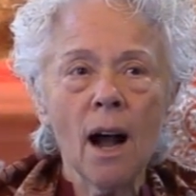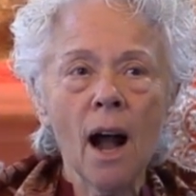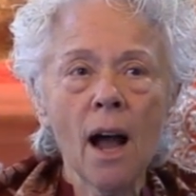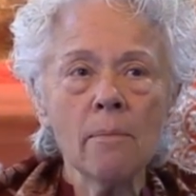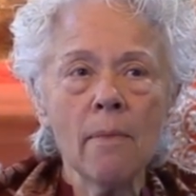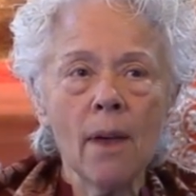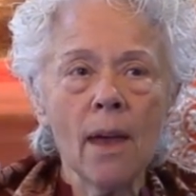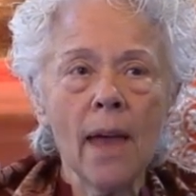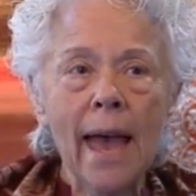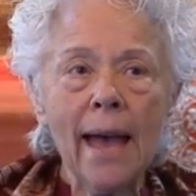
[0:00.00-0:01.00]
I'm
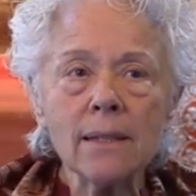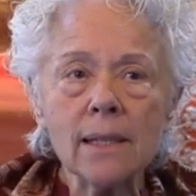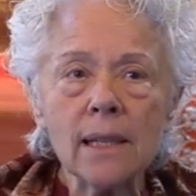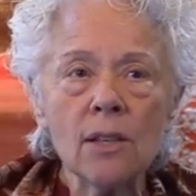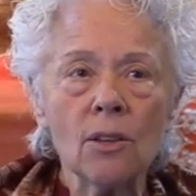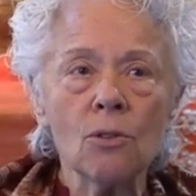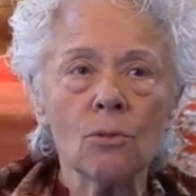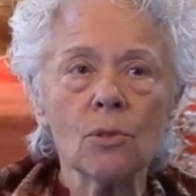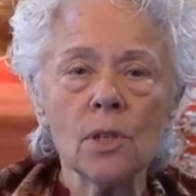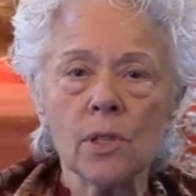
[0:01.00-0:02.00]
asking
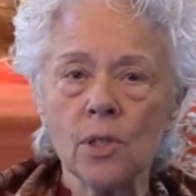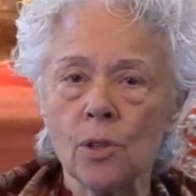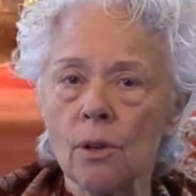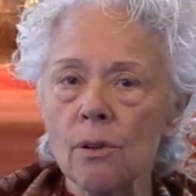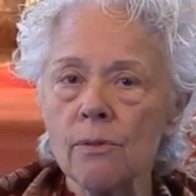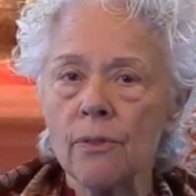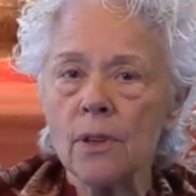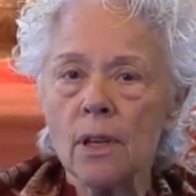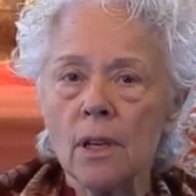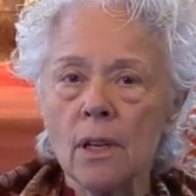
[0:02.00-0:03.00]
you to serve
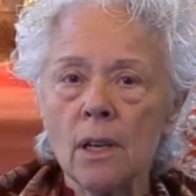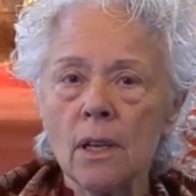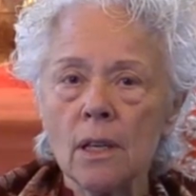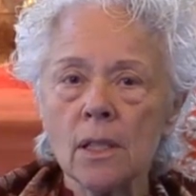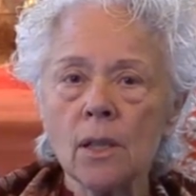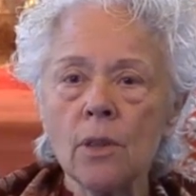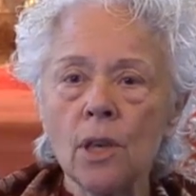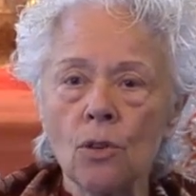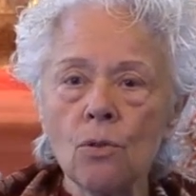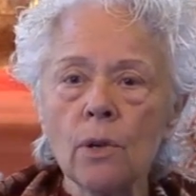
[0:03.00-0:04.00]
so
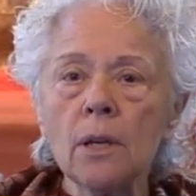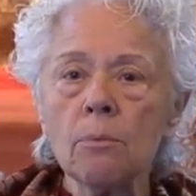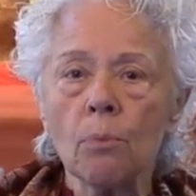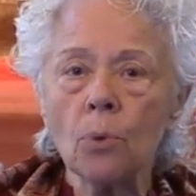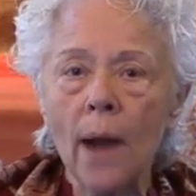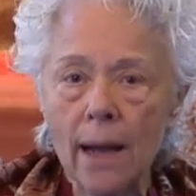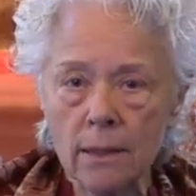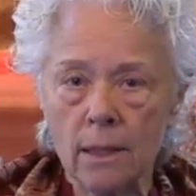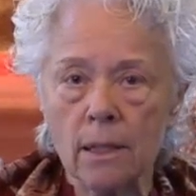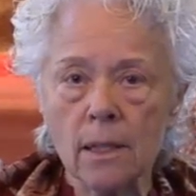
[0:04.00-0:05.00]
that you can
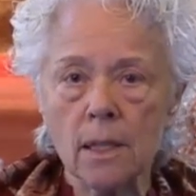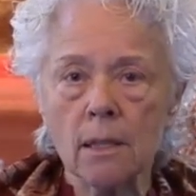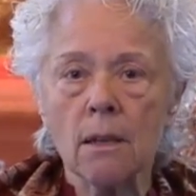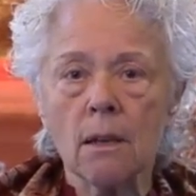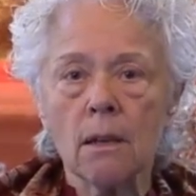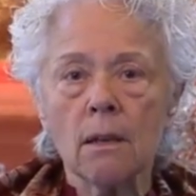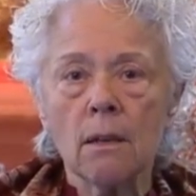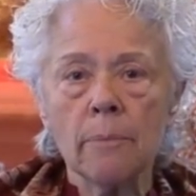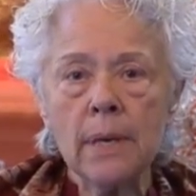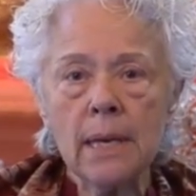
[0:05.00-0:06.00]
practice
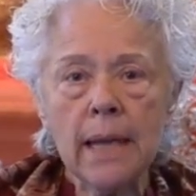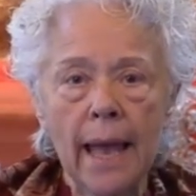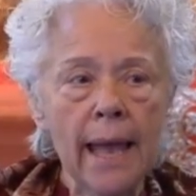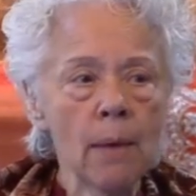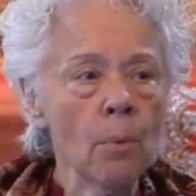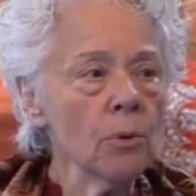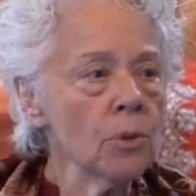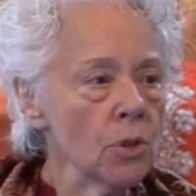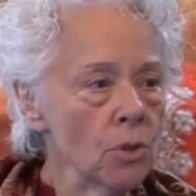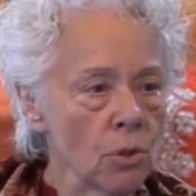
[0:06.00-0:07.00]
being able
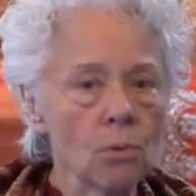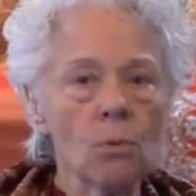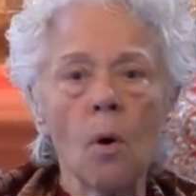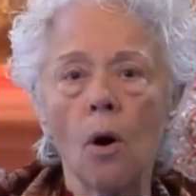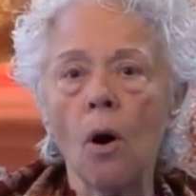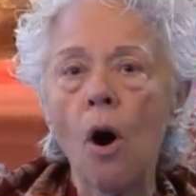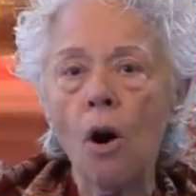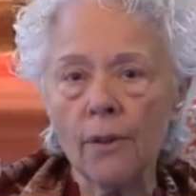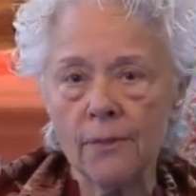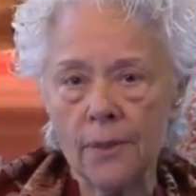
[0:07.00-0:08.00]
to do all
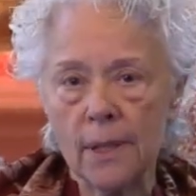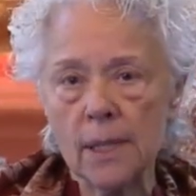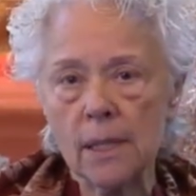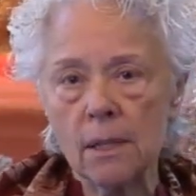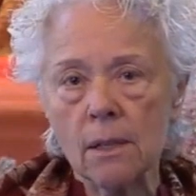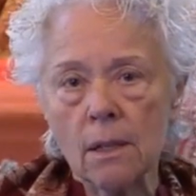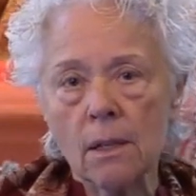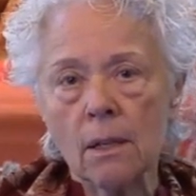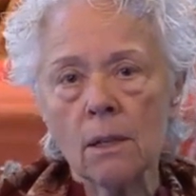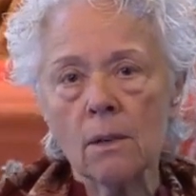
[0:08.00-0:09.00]
of this
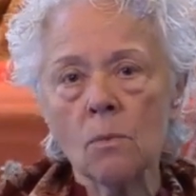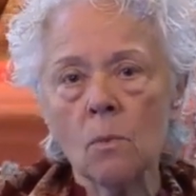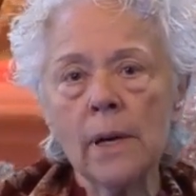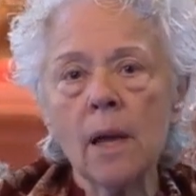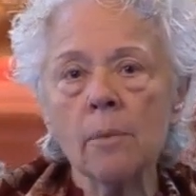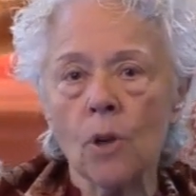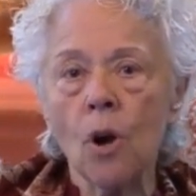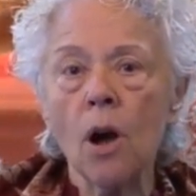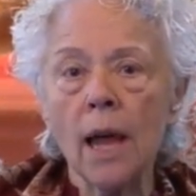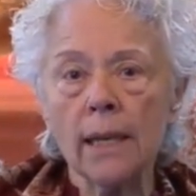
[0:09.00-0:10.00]
when I'm
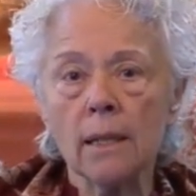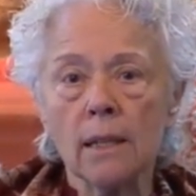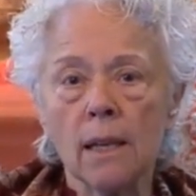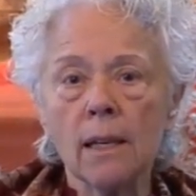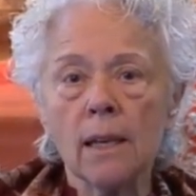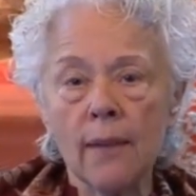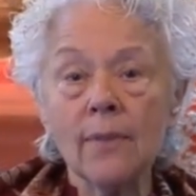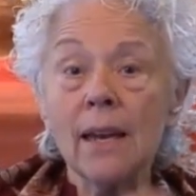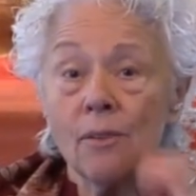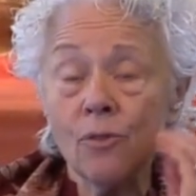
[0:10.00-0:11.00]
gone. And
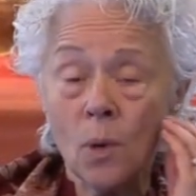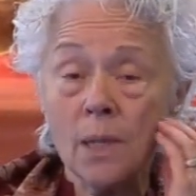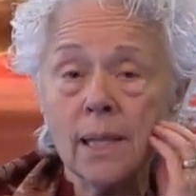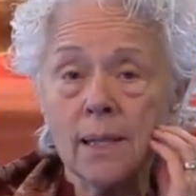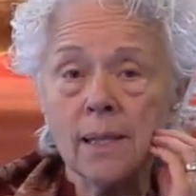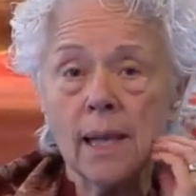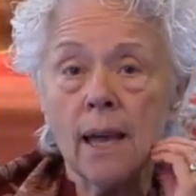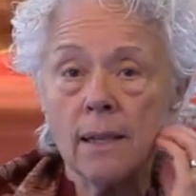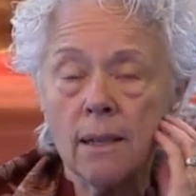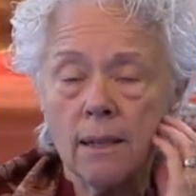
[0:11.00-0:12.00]
then, of course, he
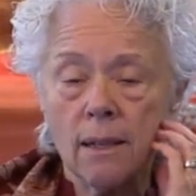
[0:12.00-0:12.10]
said